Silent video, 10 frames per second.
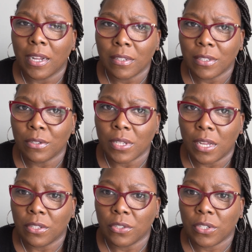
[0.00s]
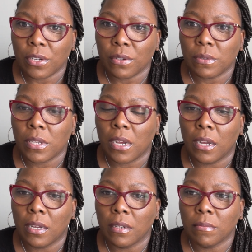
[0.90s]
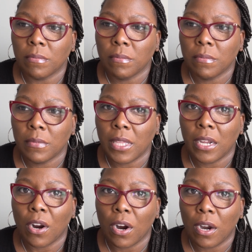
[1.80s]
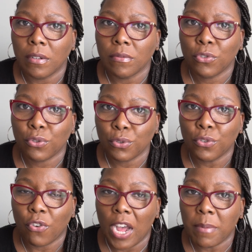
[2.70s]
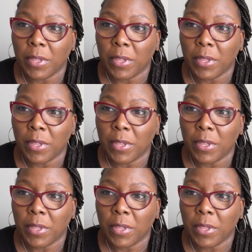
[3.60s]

all of those other shows that aren't true crime.